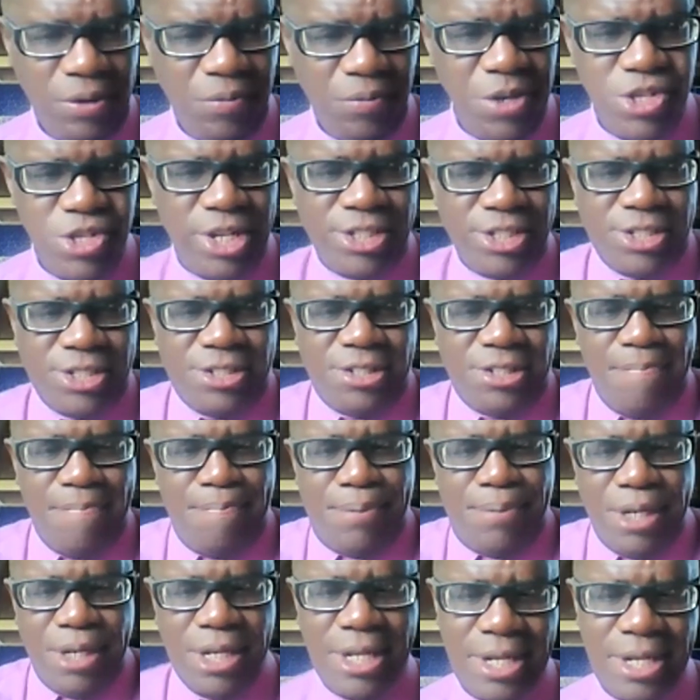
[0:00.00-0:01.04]
We just
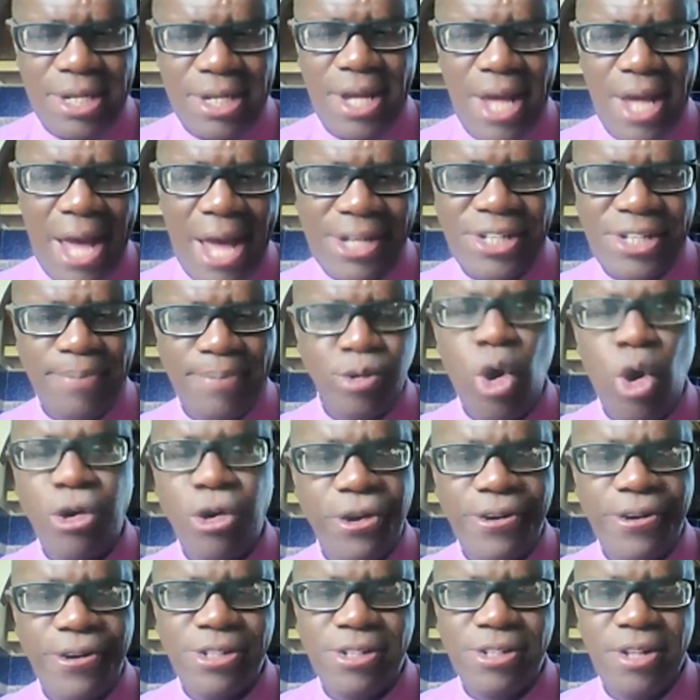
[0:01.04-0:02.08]
simply accept
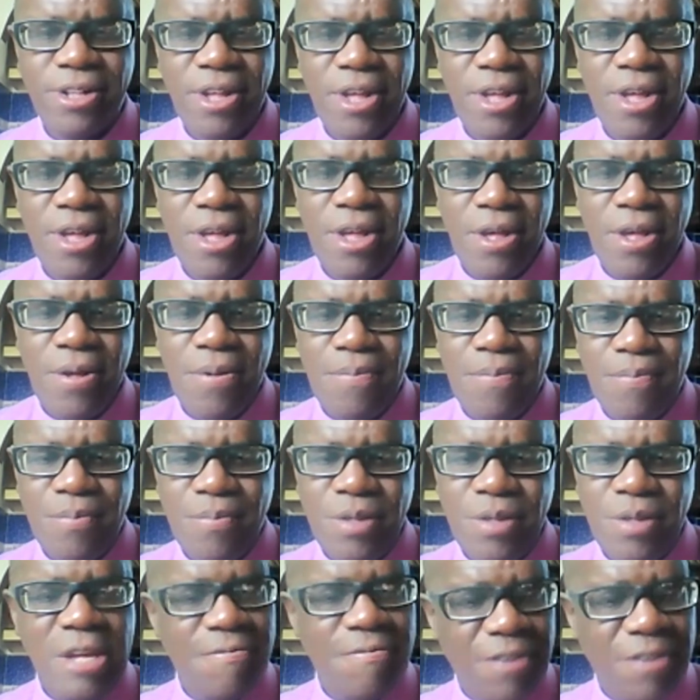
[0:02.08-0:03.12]
orders,
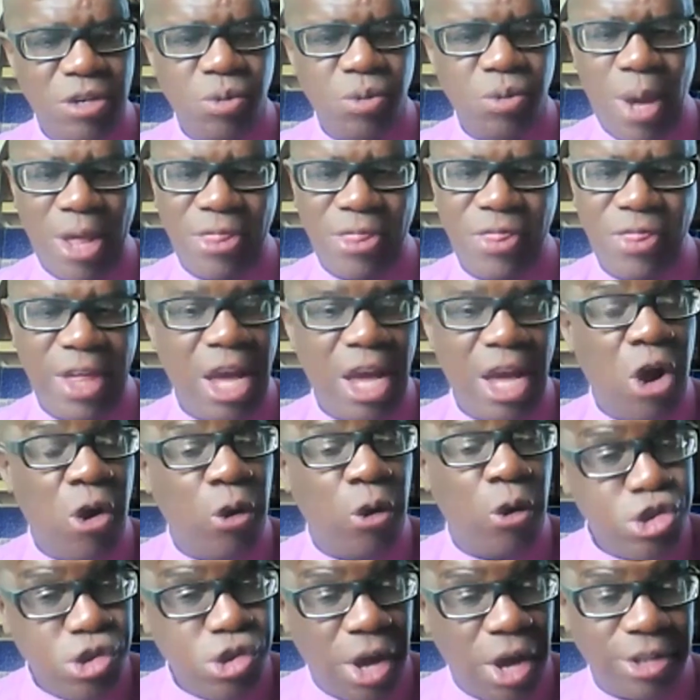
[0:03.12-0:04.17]
even when they
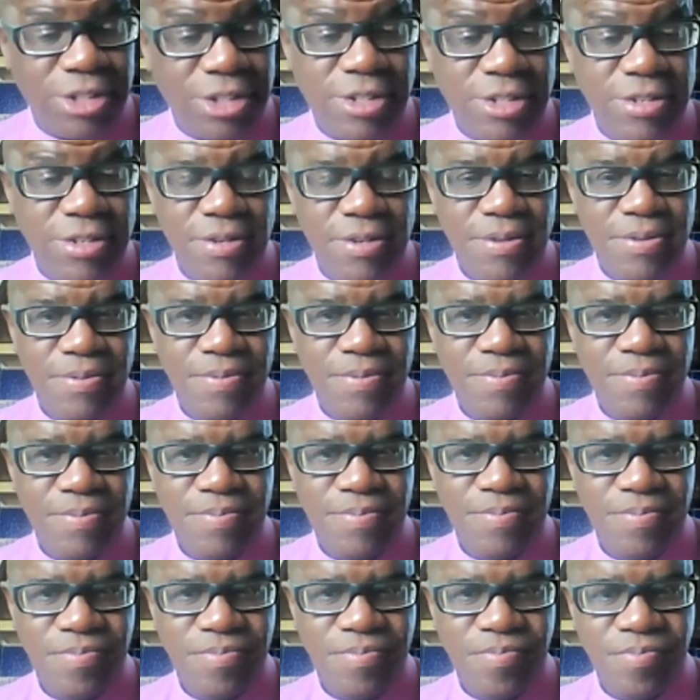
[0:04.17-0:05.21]
are unjust,
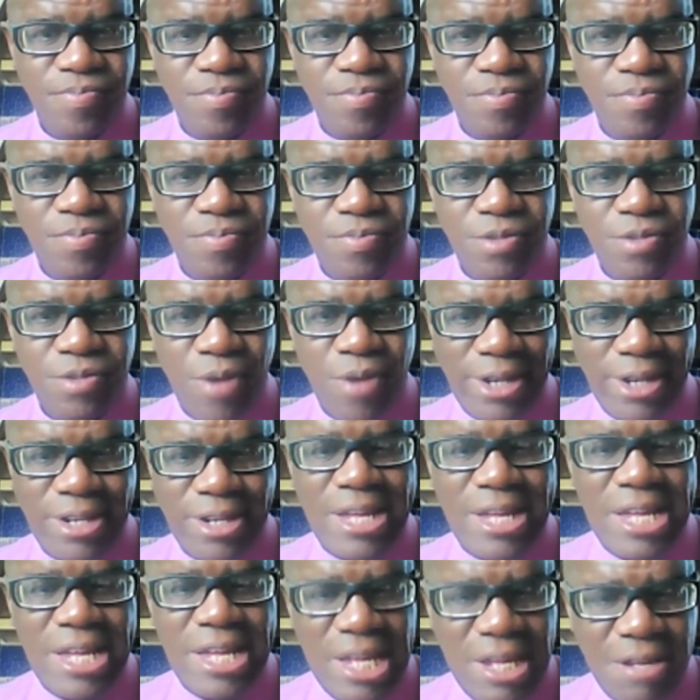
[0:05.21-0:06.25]
right?
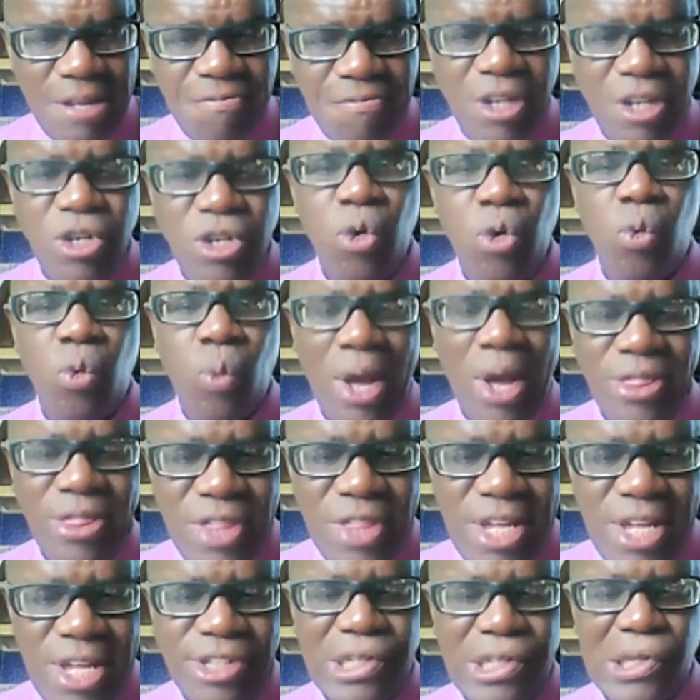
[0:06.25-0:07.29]
Even when
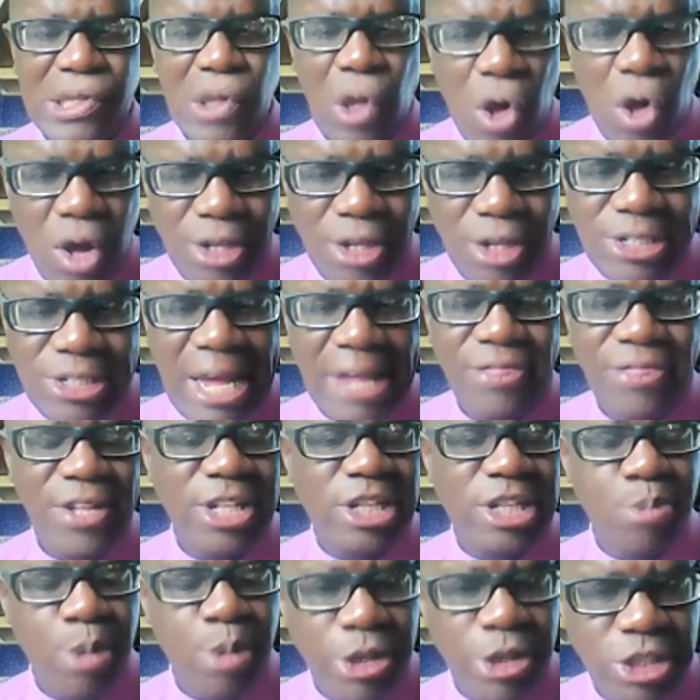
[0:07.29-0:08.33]
these laws and
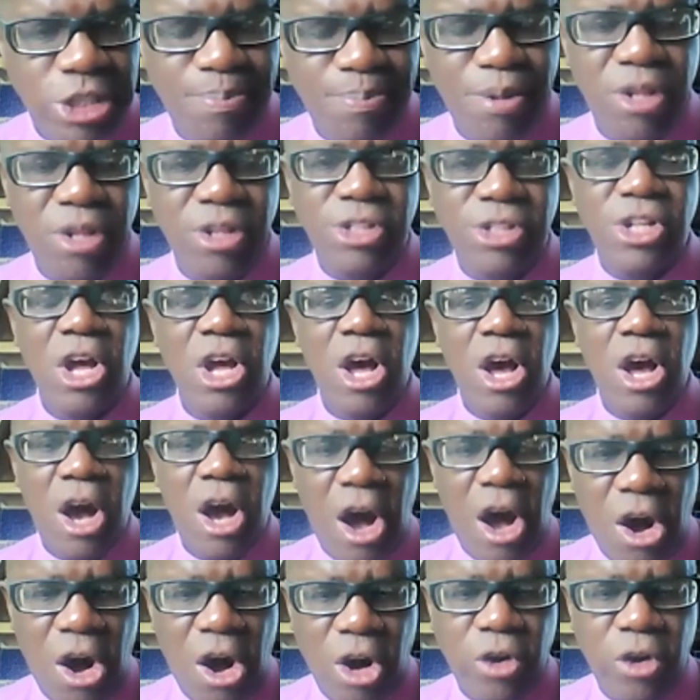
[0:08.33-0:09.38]
these principles
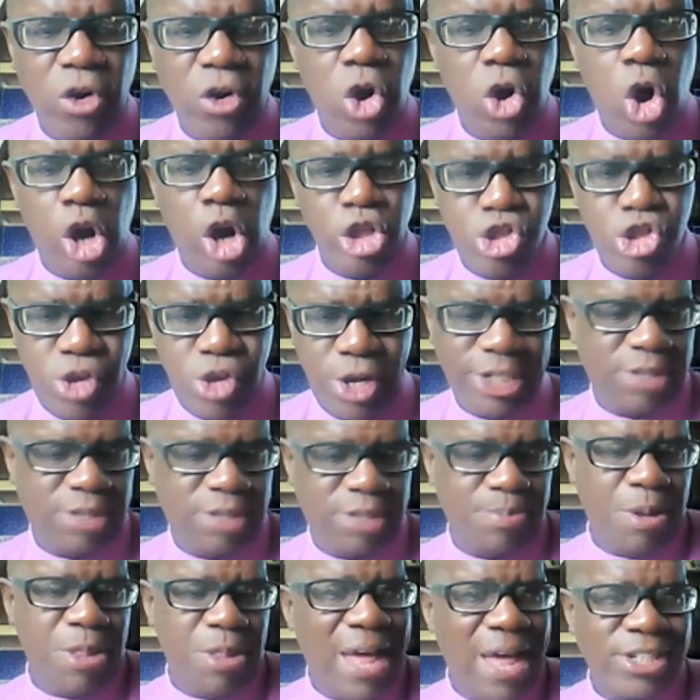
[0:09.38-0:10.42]
are unjust.
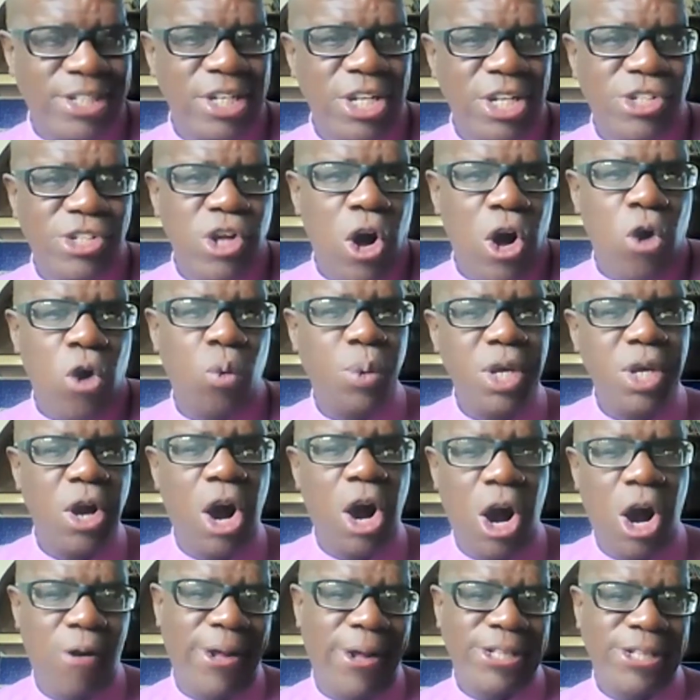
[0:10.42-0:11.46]
But that is how we
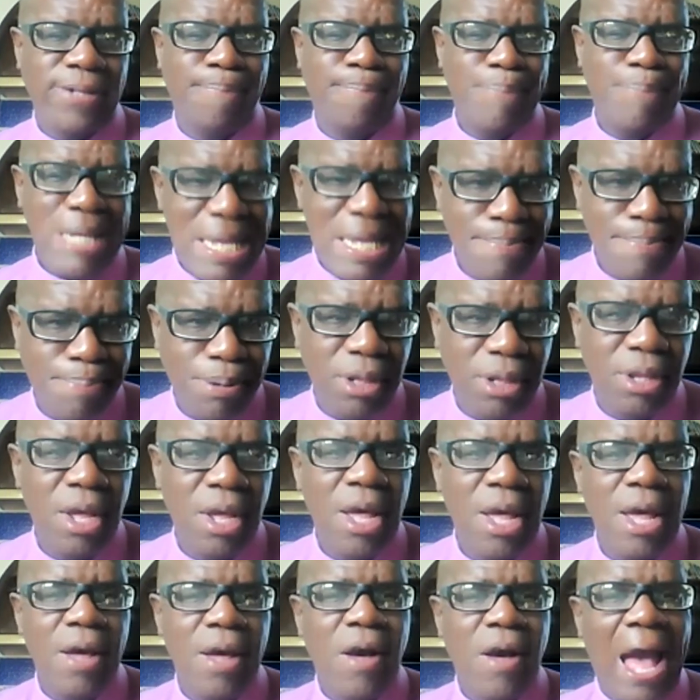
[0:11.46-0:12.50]
are as a people.
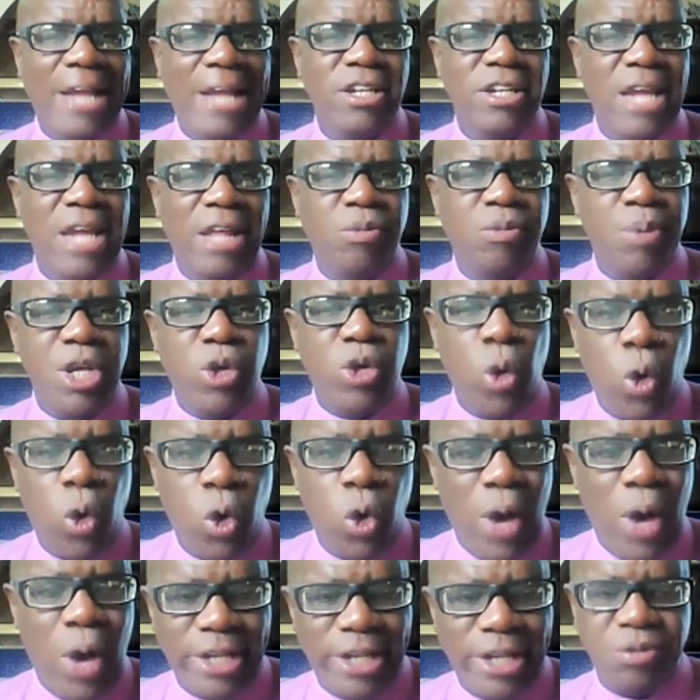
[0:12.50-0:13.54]
And then we
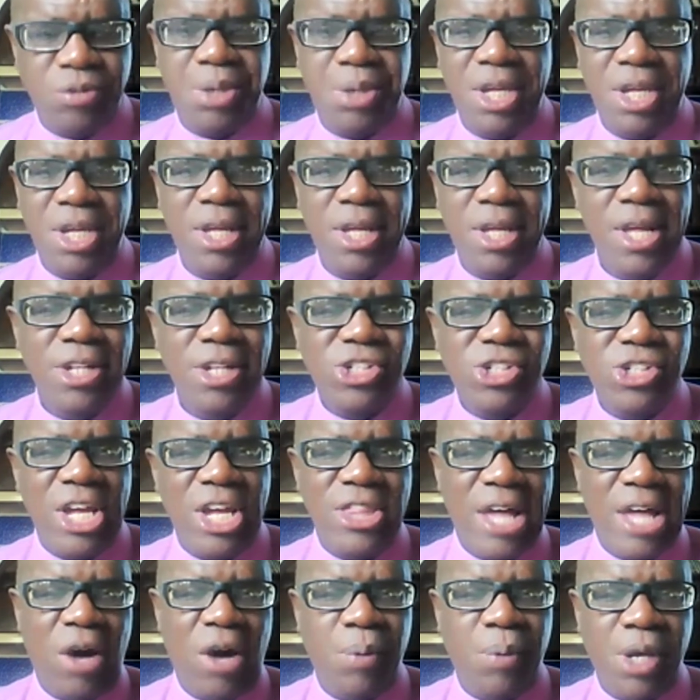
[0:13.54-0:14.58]
go and we
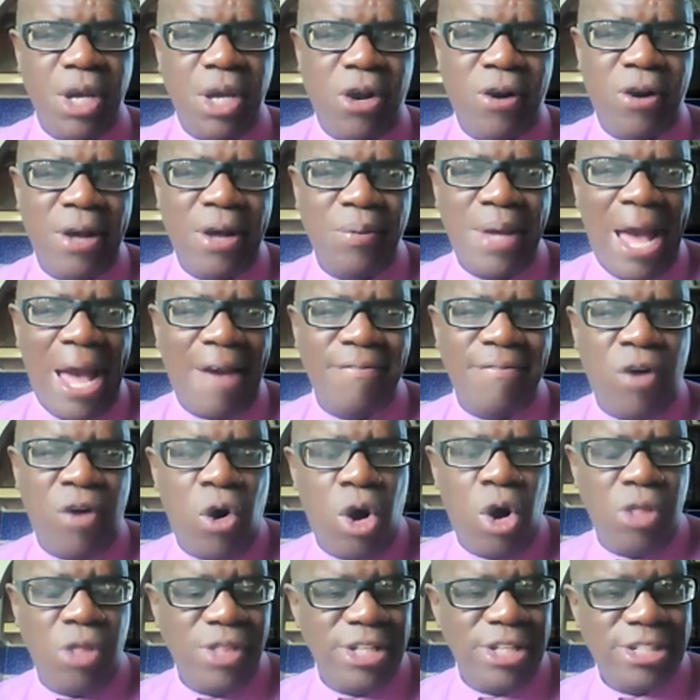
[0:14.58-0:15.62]
say that we have
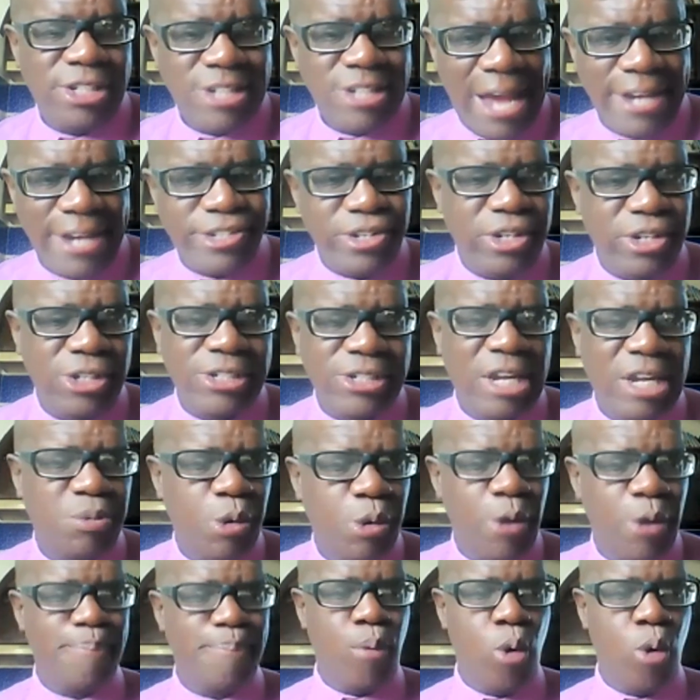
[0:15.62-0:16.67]
all these titles and
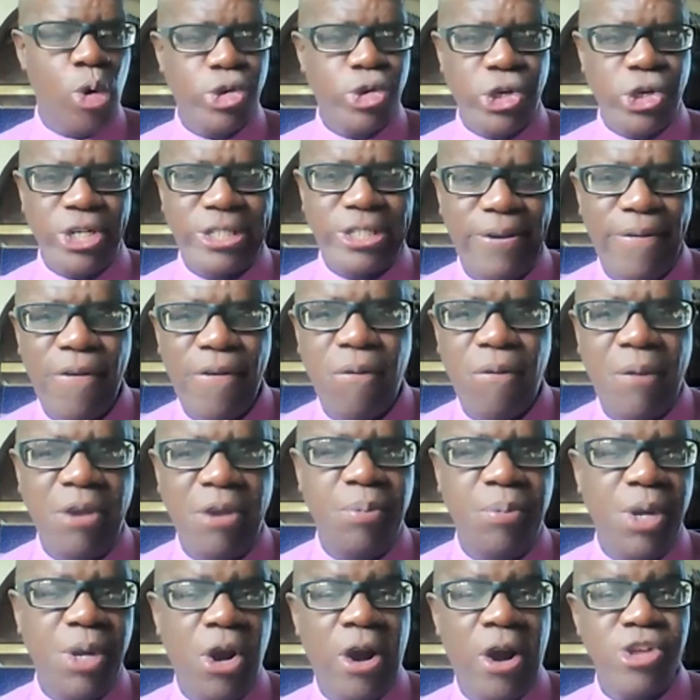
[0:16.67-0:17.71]
we're important
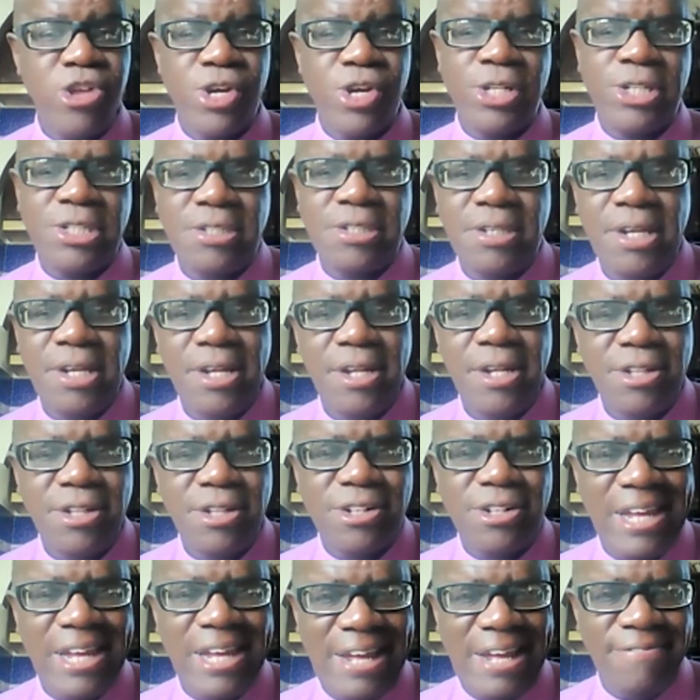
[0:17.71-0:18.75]
when we are just
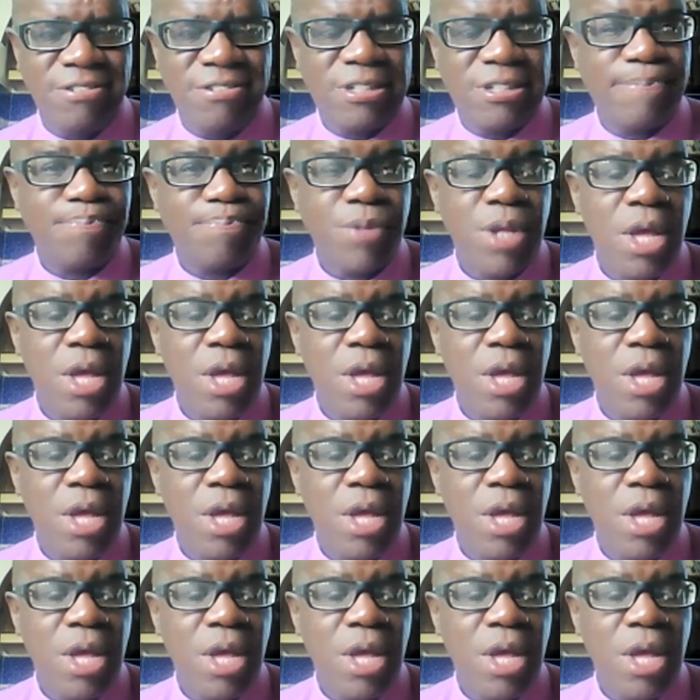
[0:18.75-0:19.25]
slaves.